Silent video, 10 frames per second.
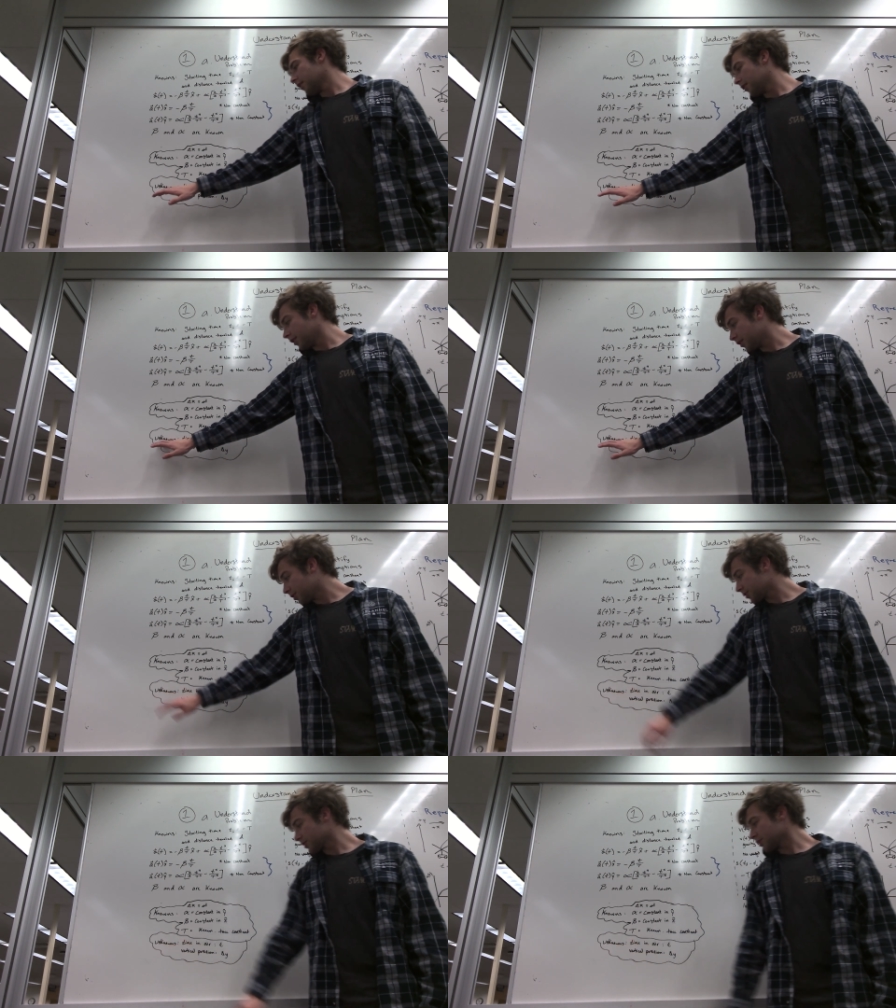The
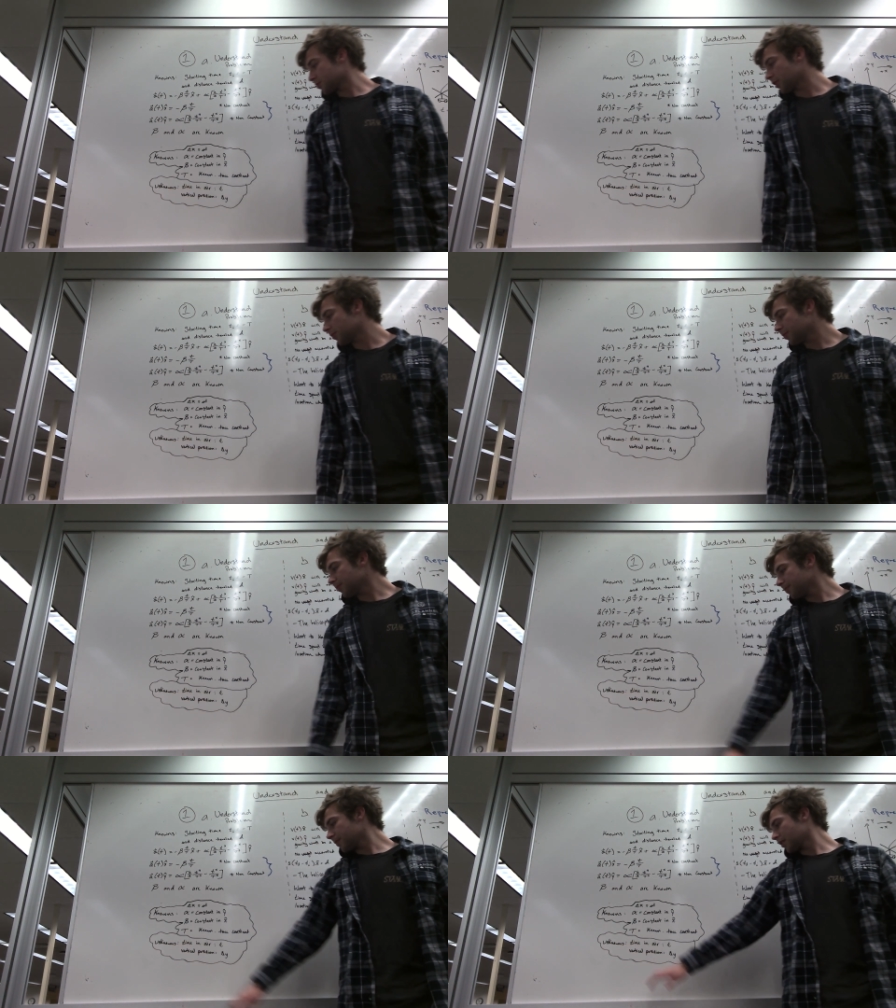unknowns in this problem
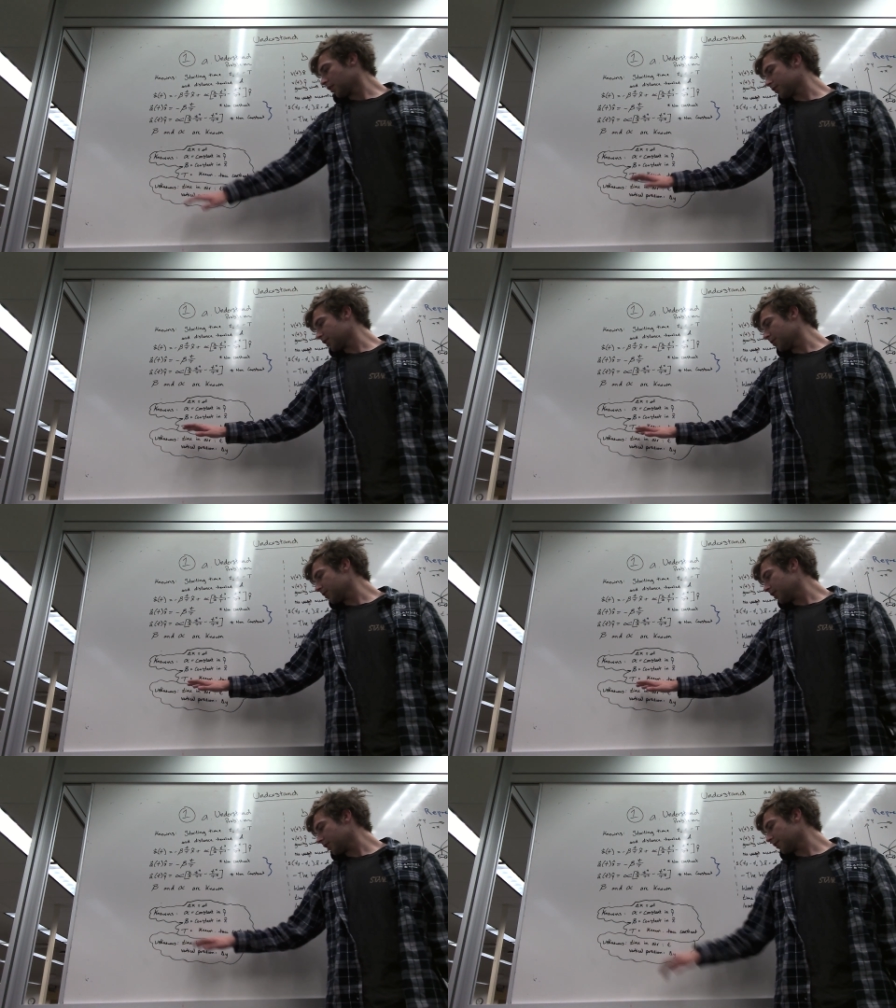are time in
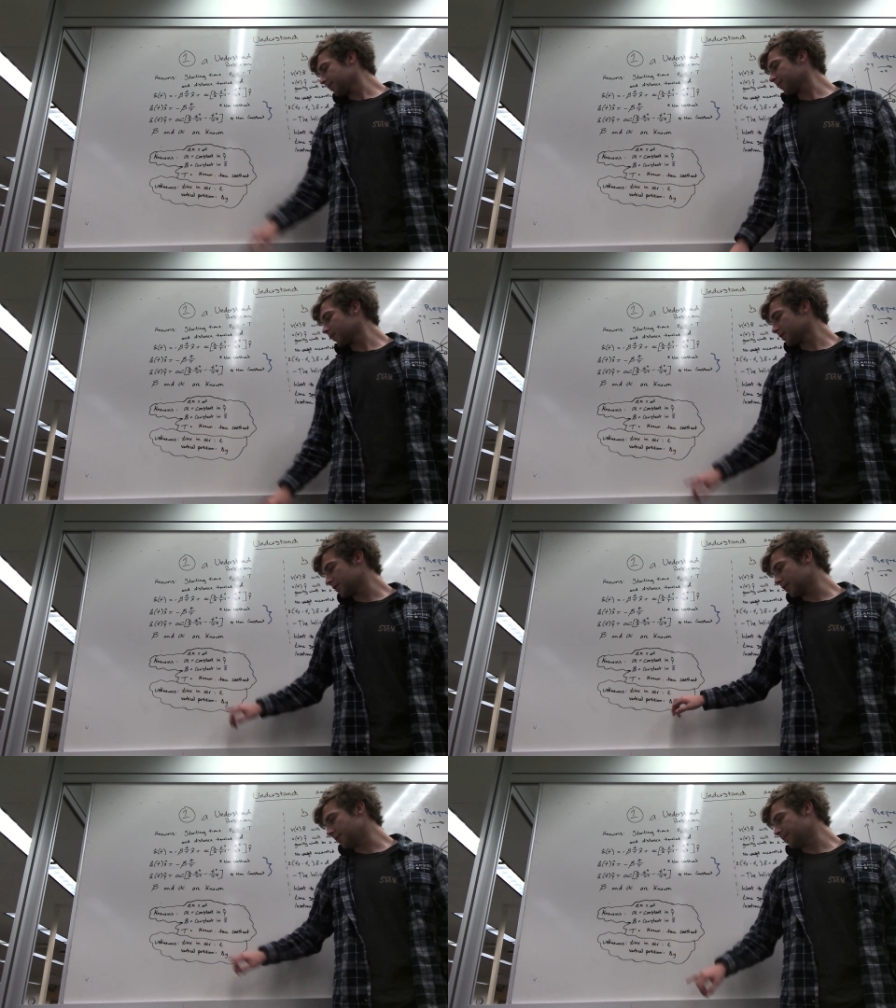the air,
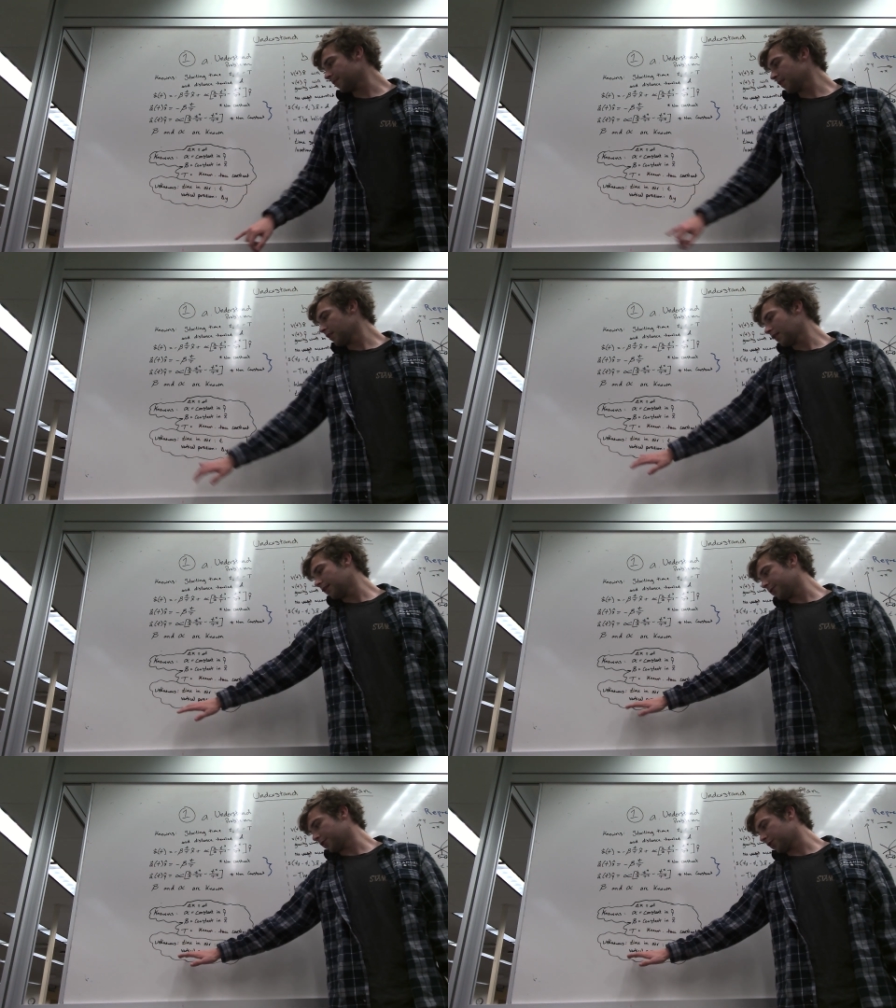t,
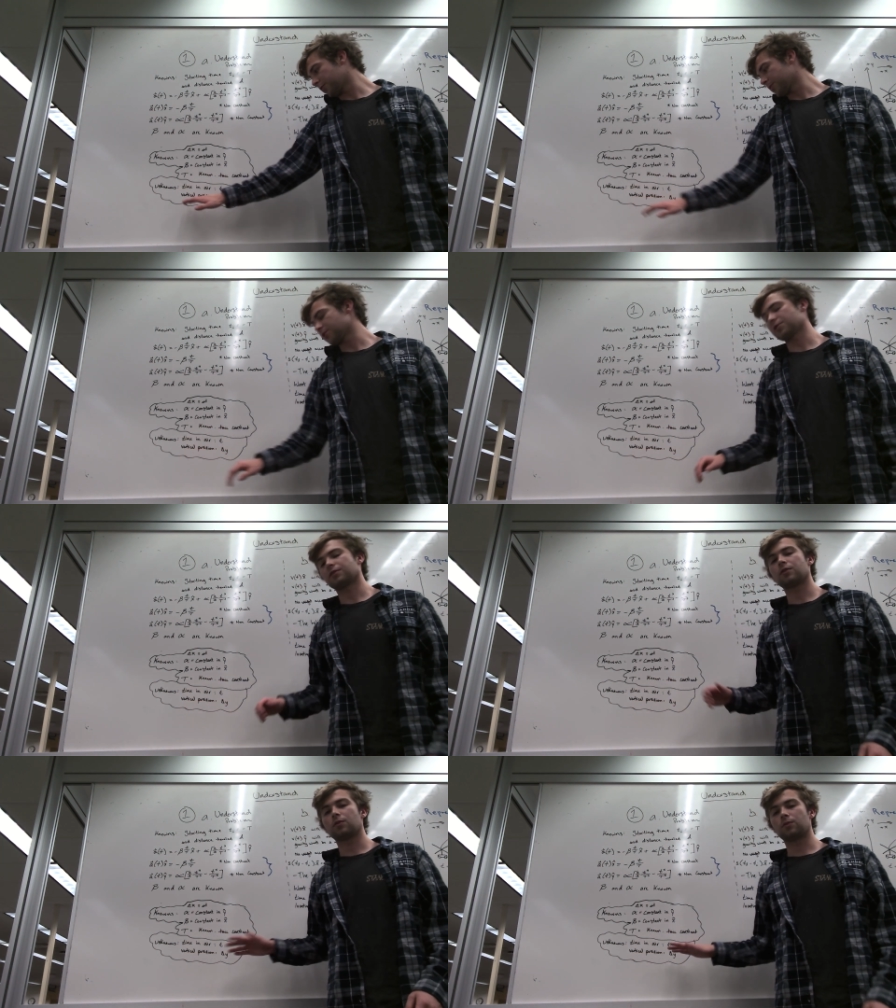and vertical
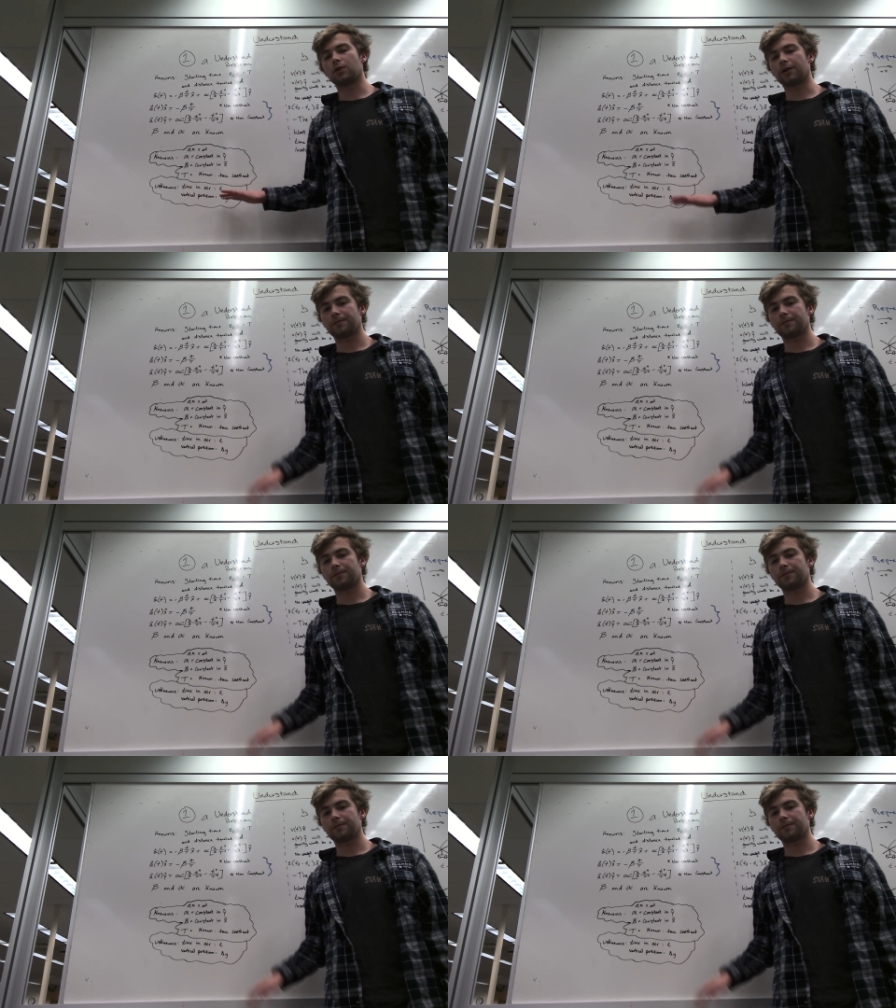position, y.